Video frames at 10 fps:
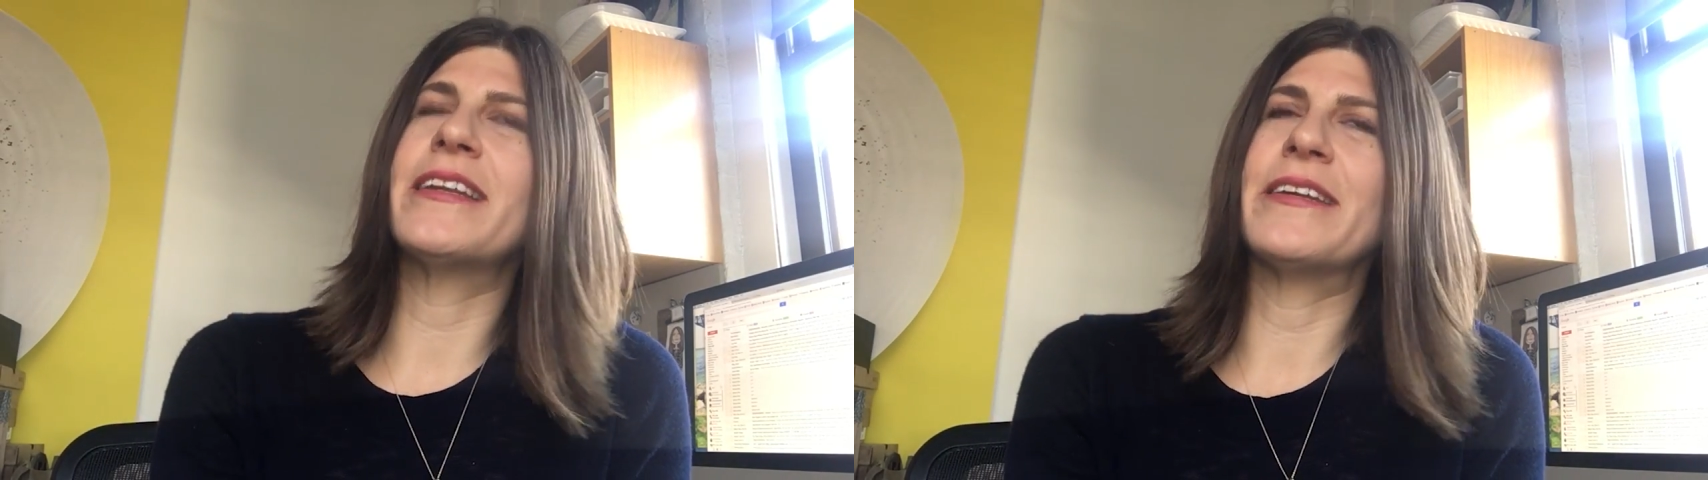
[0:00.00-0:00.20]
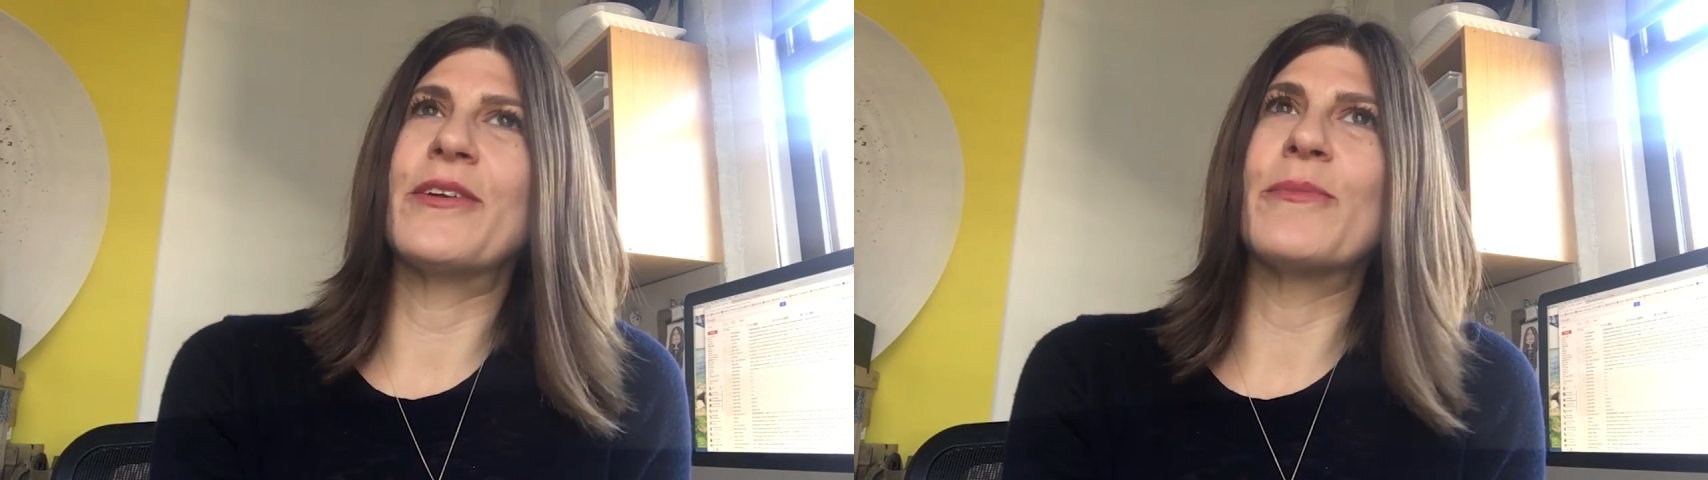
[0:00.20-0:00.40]

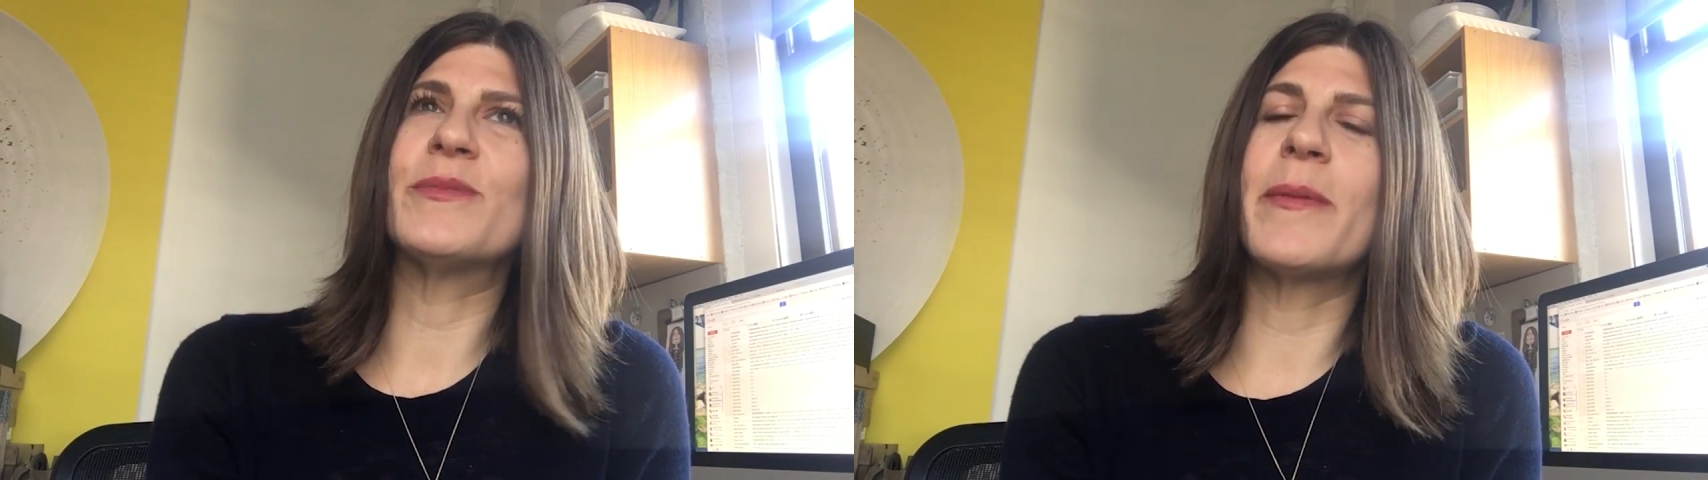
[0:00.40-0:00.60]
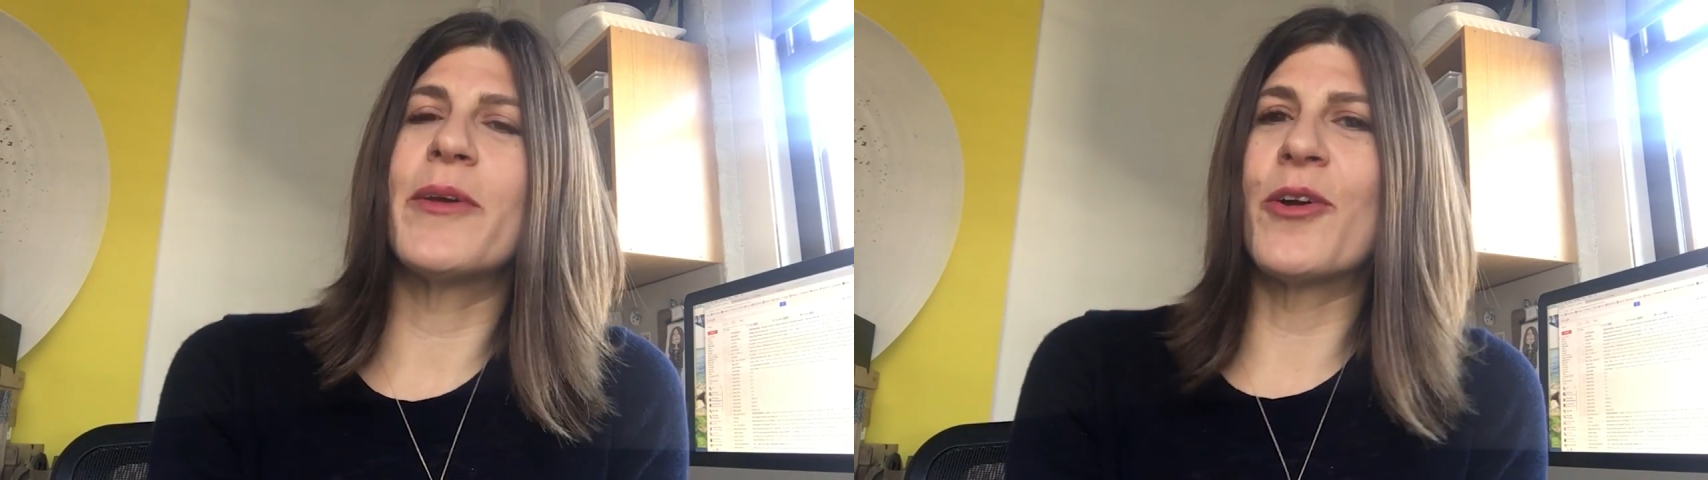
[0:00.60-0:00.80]
and it
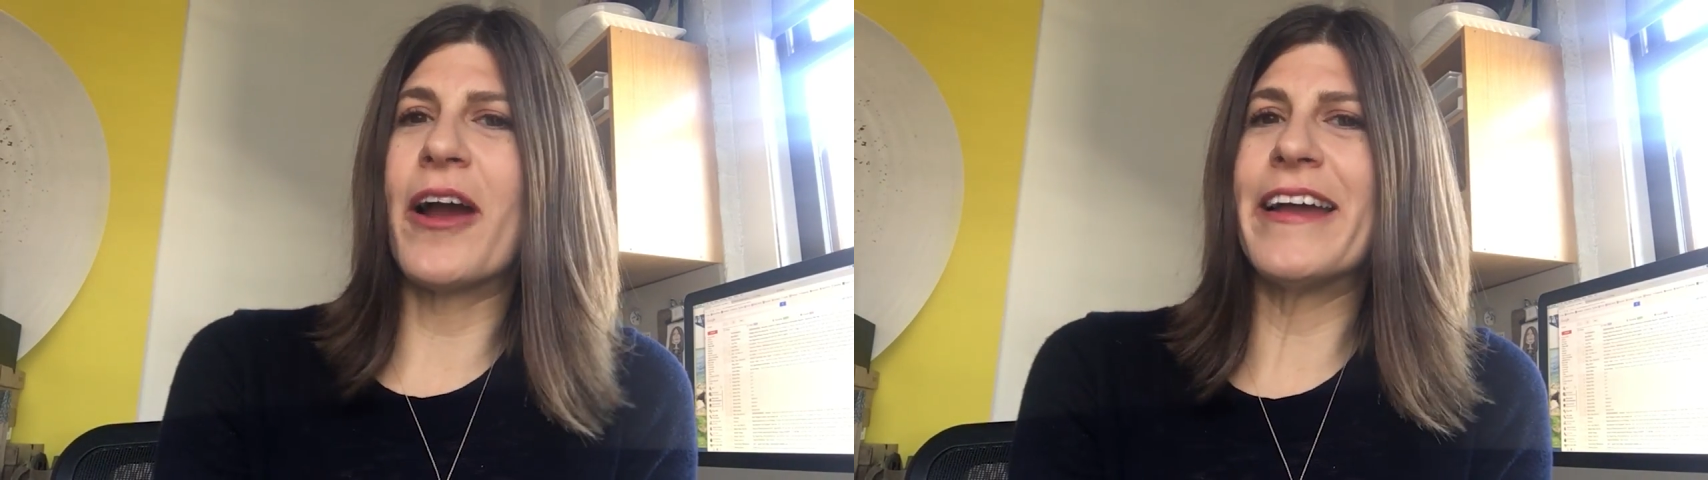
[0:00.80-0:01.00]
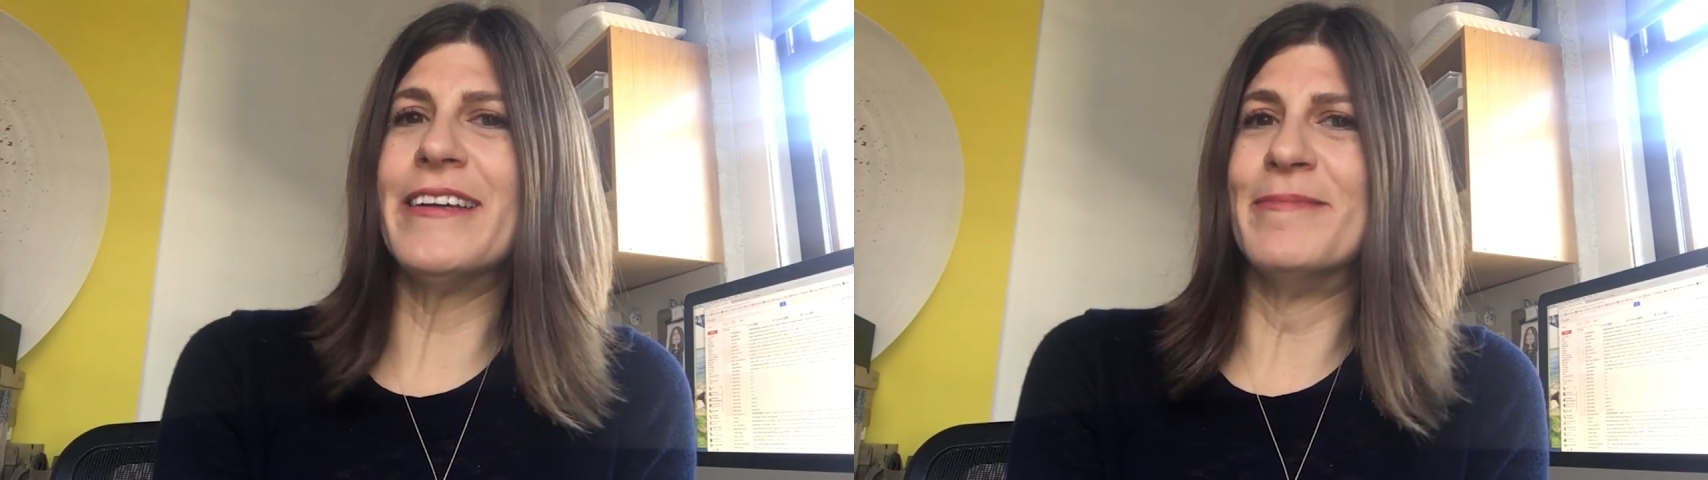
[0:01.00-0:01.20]
almost made me
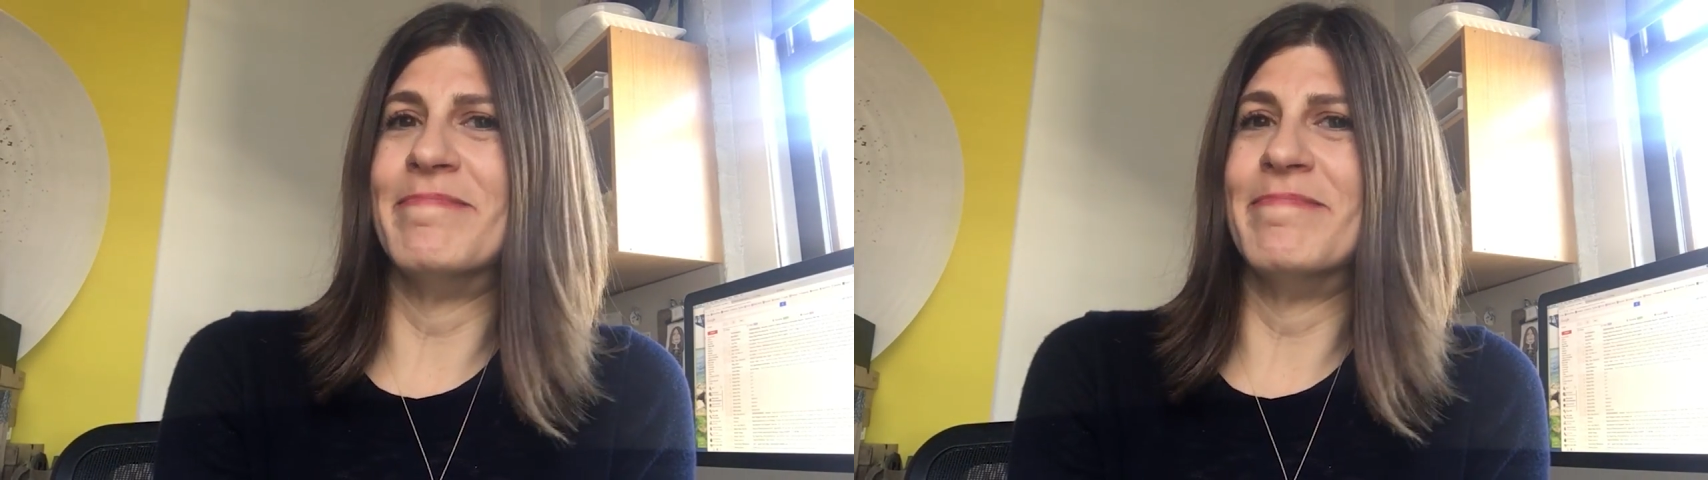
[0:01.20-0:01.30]
cry.